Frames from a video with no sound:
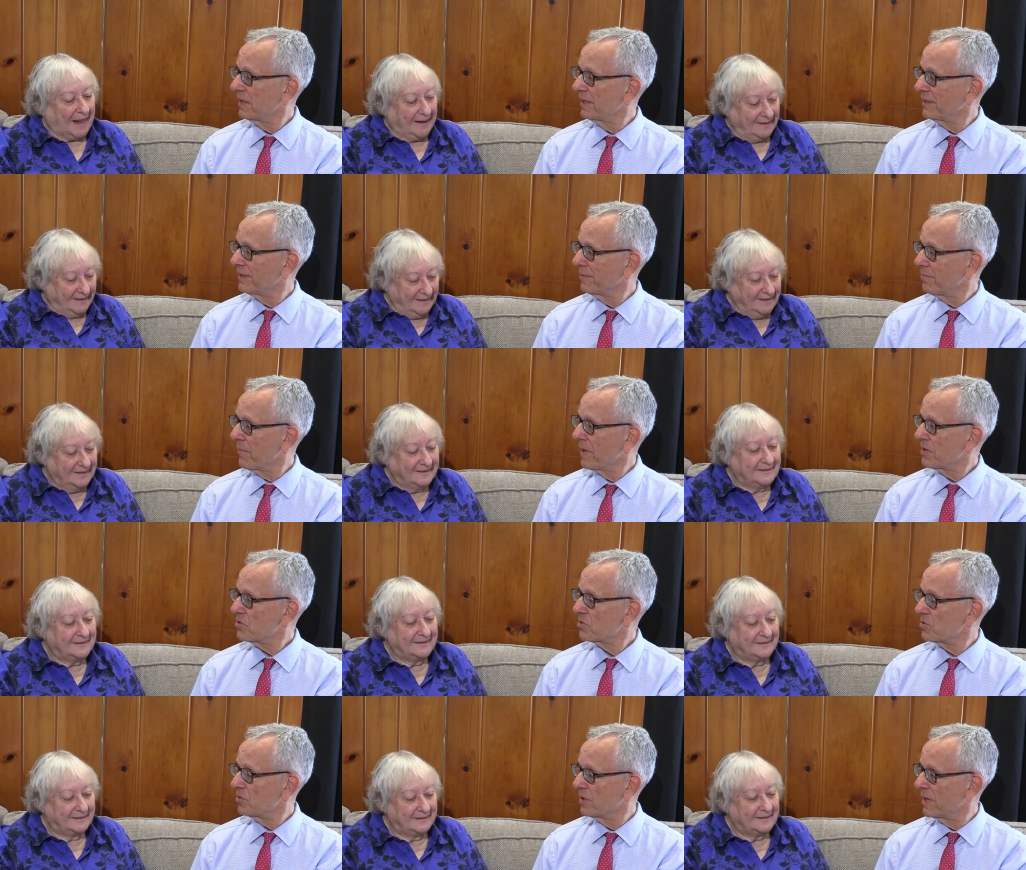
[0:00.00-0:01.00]
Speaker 1: and
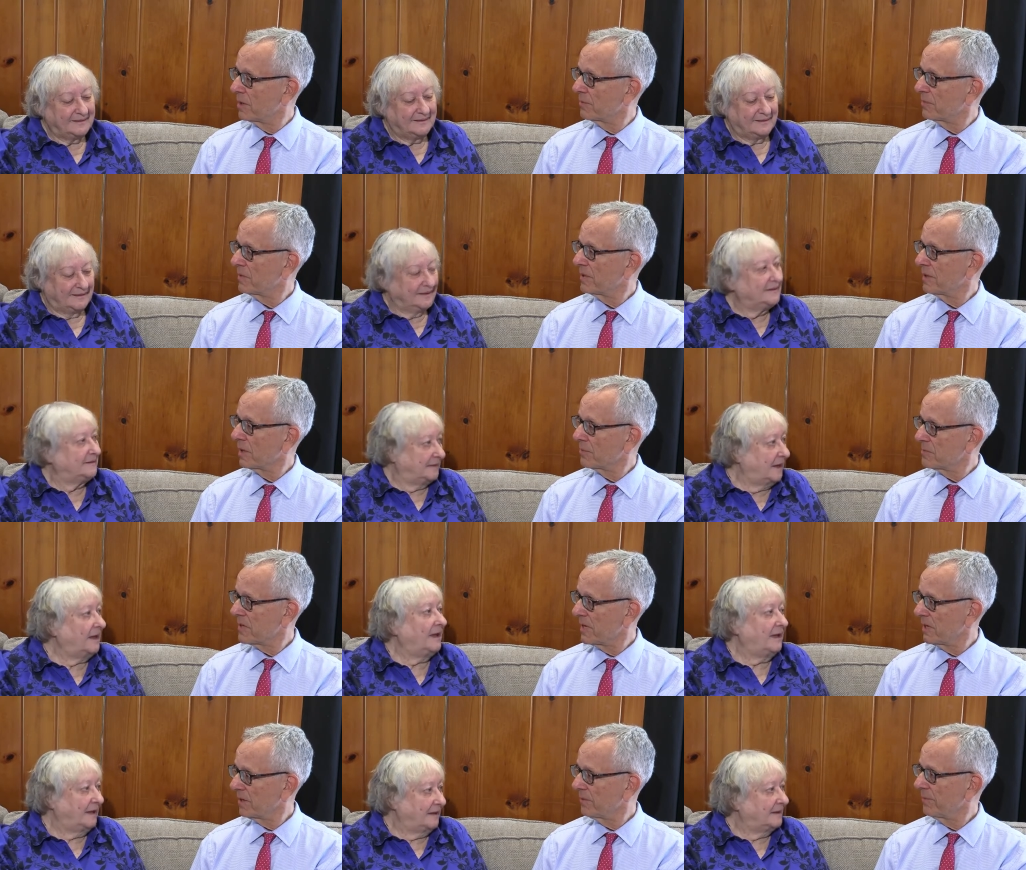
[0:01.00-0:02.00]
make sure you get them. Get
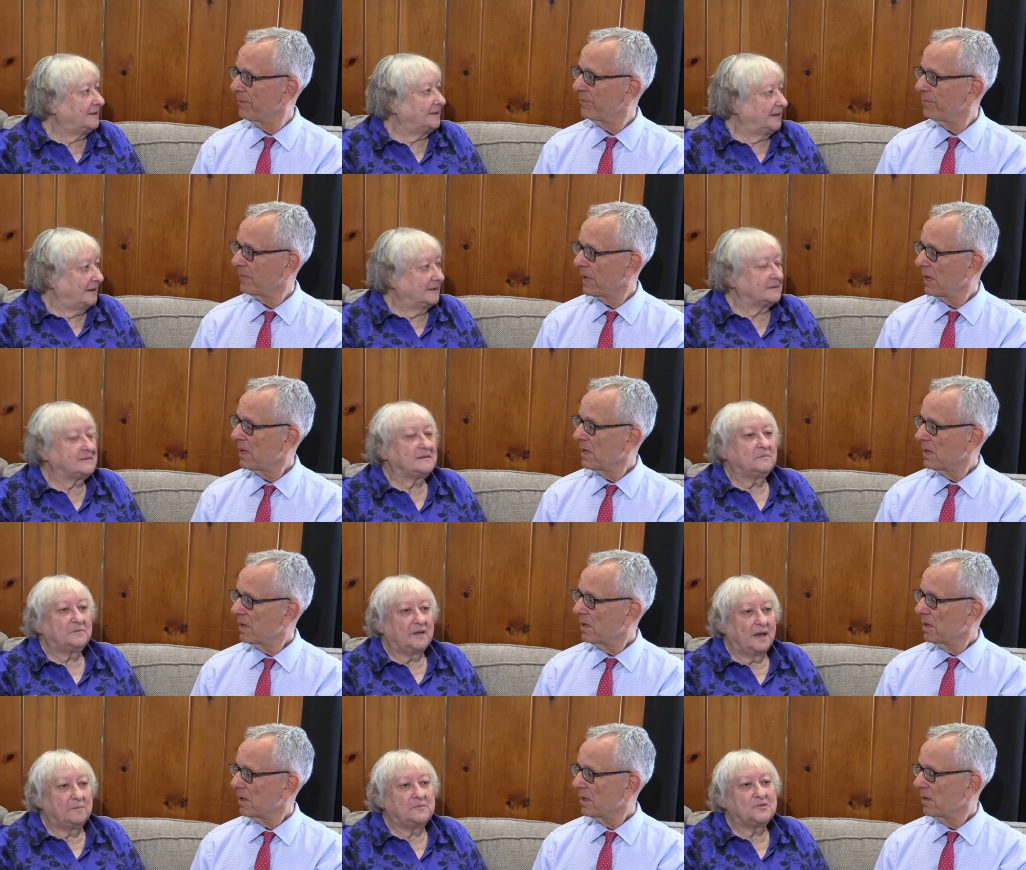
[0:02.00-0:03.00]
yeah, them
Speaker 2: yeah.
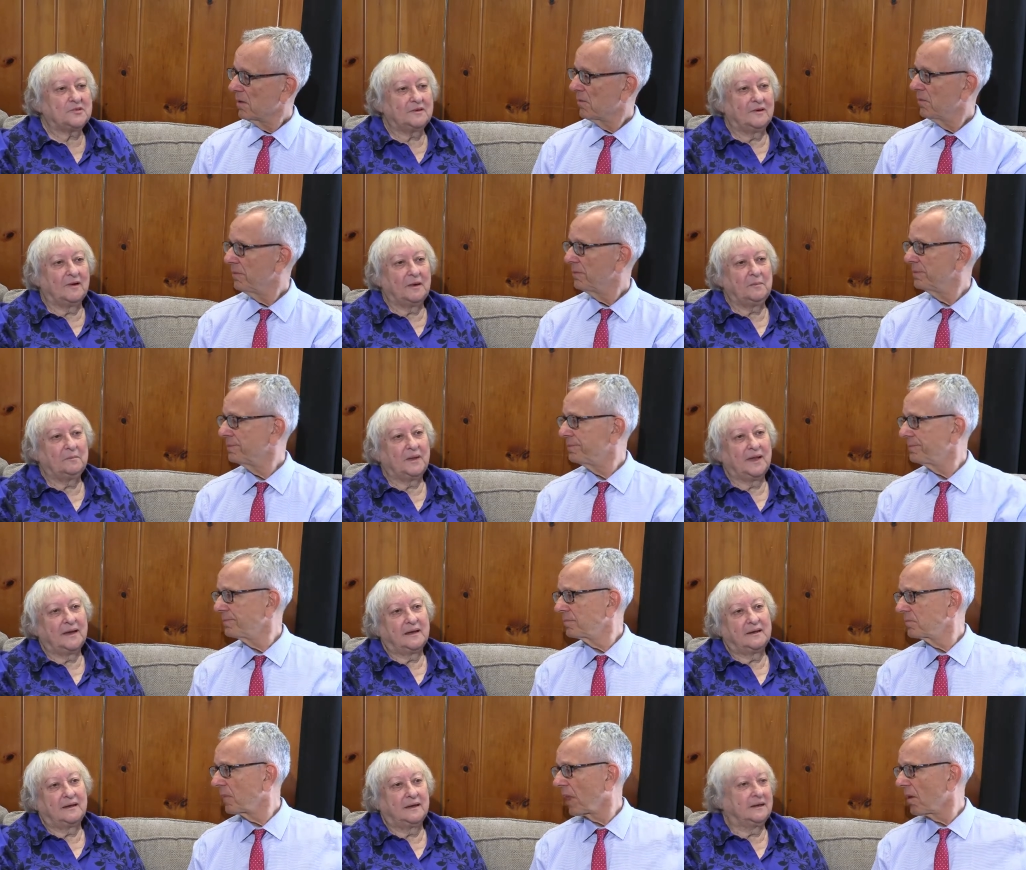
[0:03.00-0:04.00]
Sometimes you know I'm
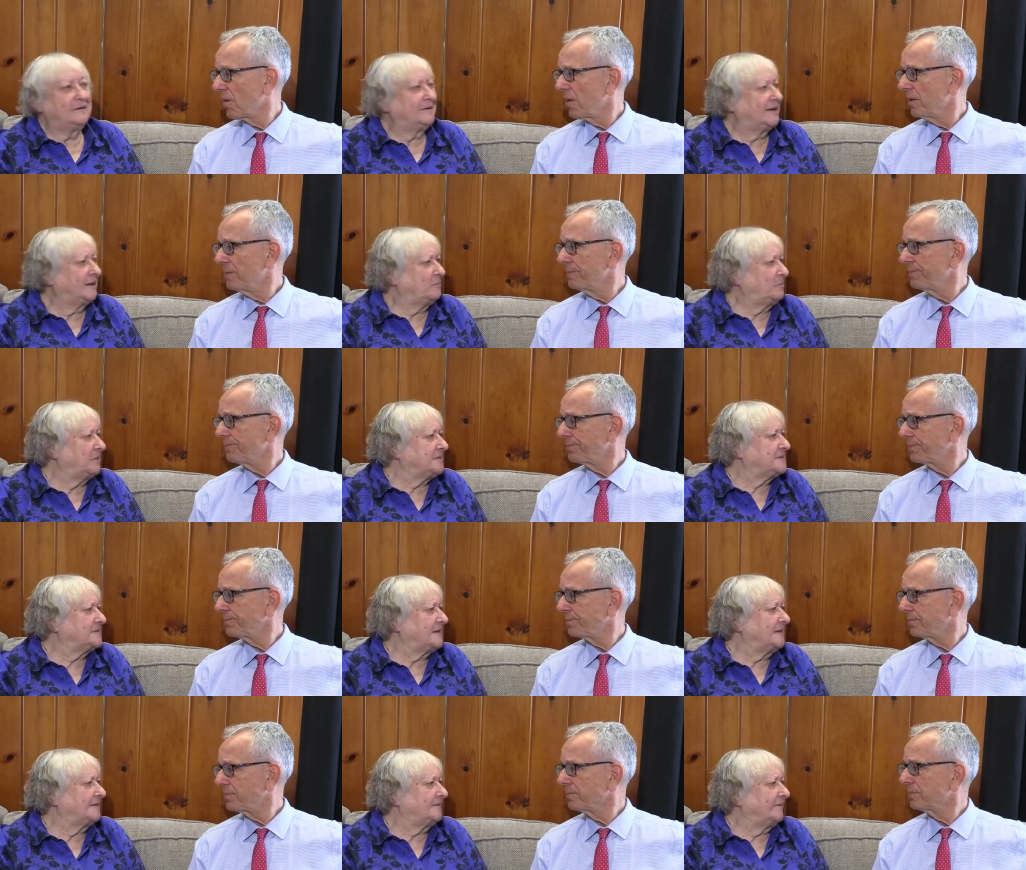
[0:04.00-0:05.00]
like, get you get
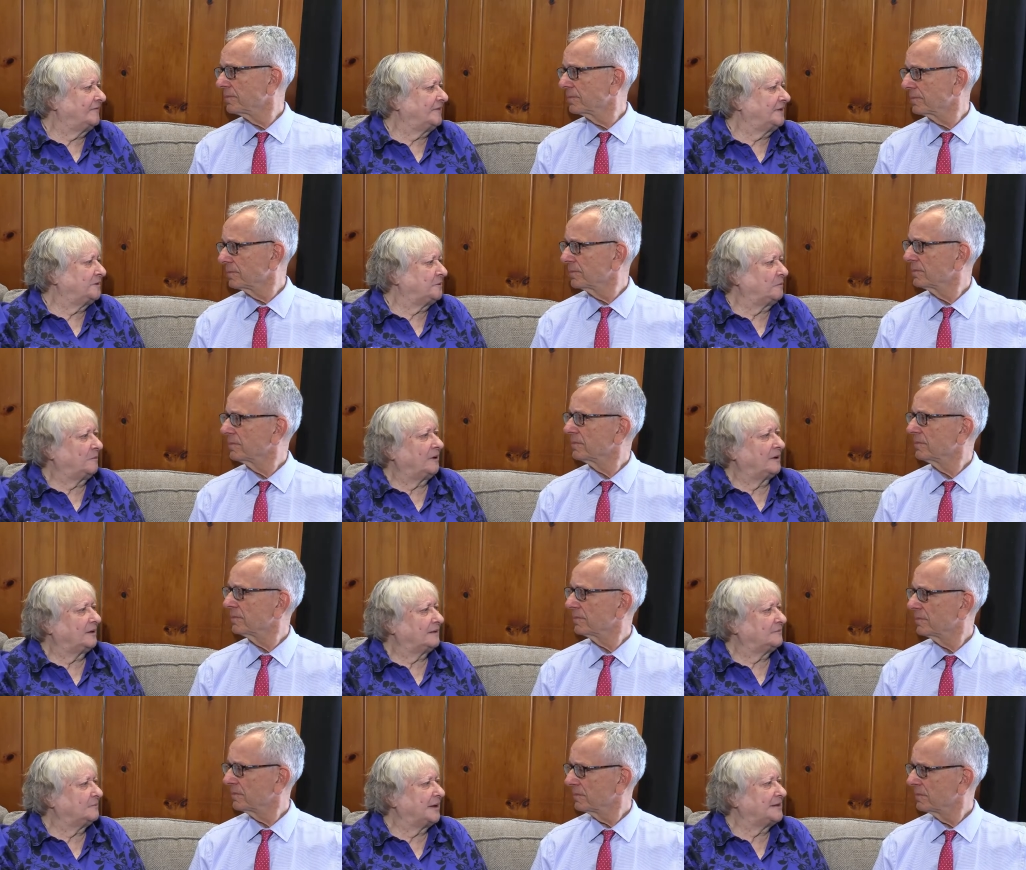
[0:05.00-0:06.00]
busy, you know, either mm.
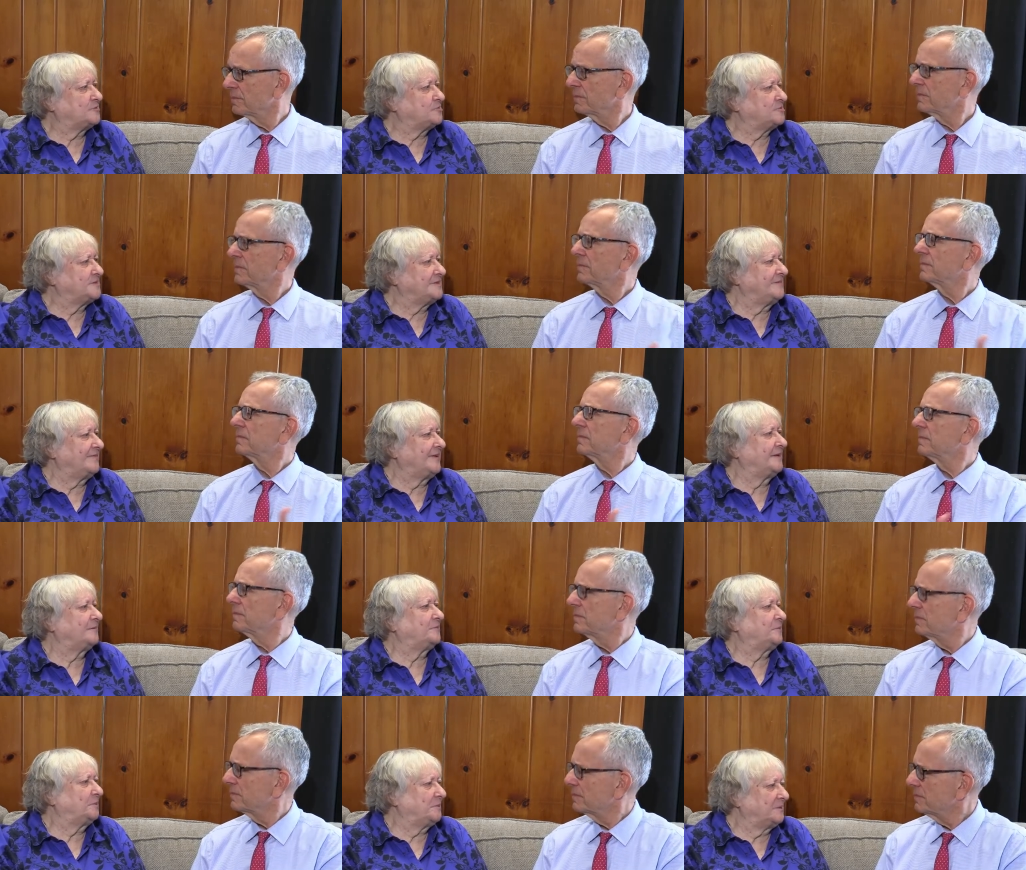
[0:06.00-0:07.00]
walk, watching
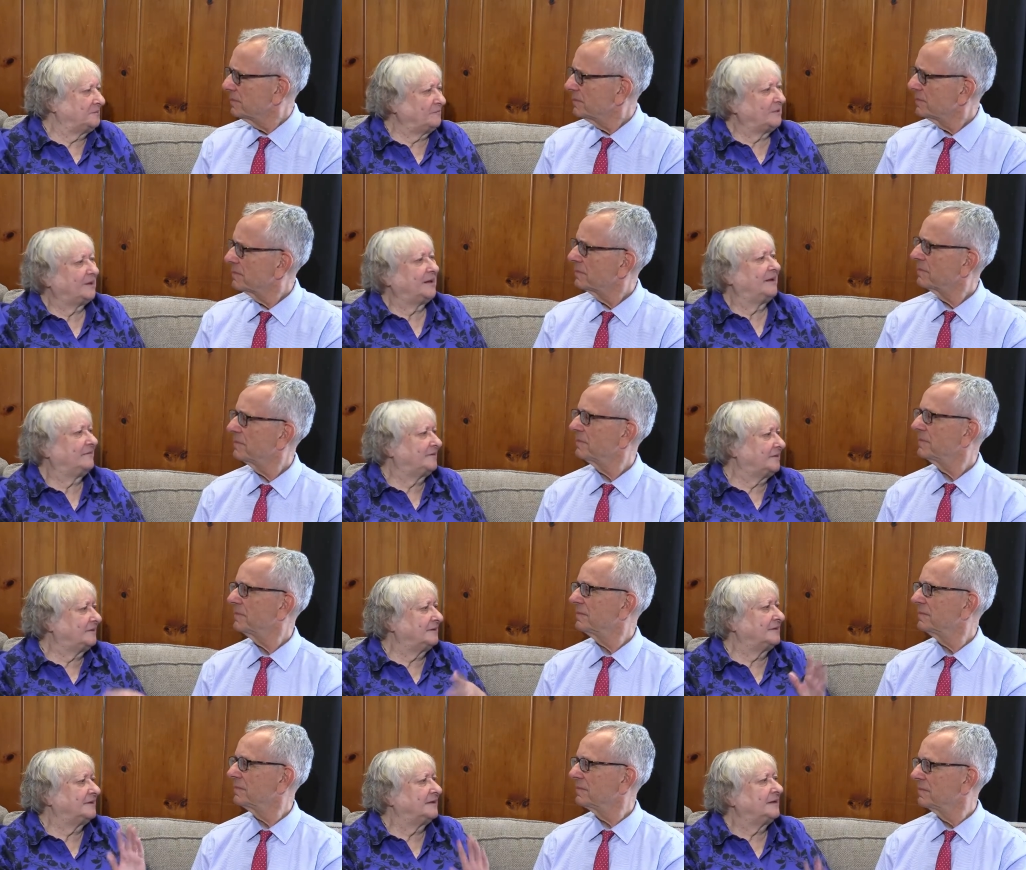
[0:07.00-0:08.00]
TV or doing
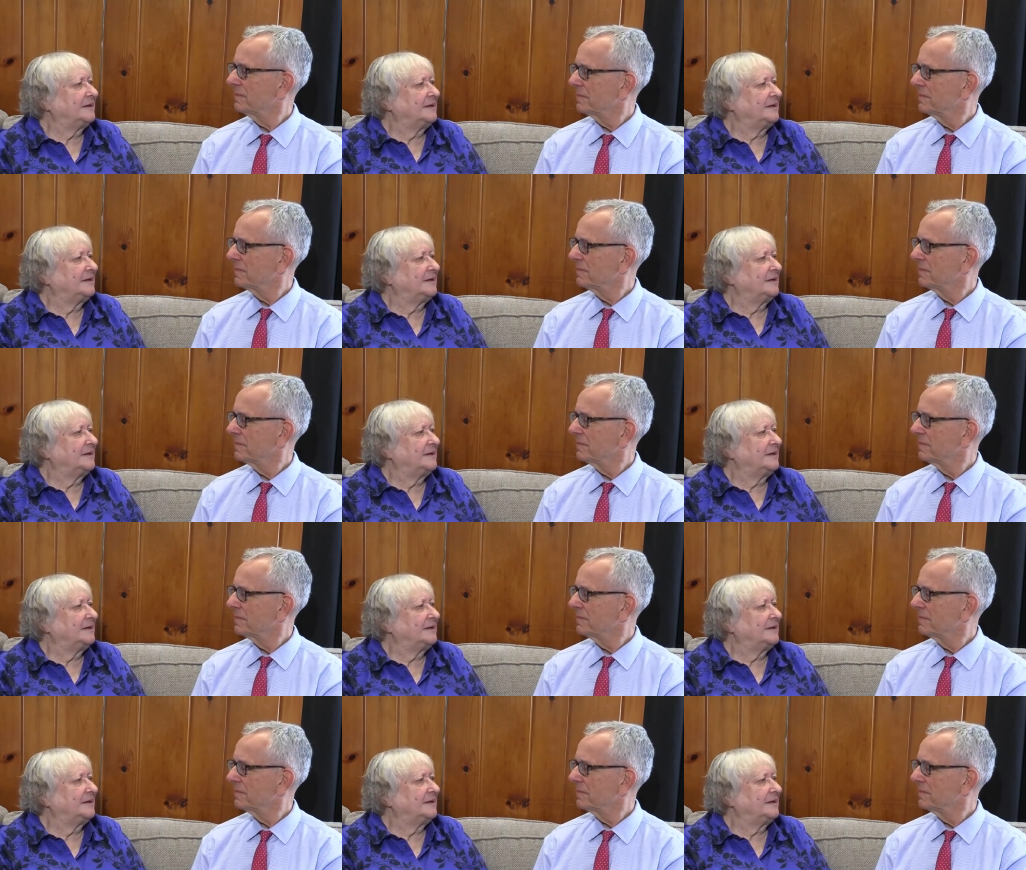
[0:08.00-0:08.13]
whatever, and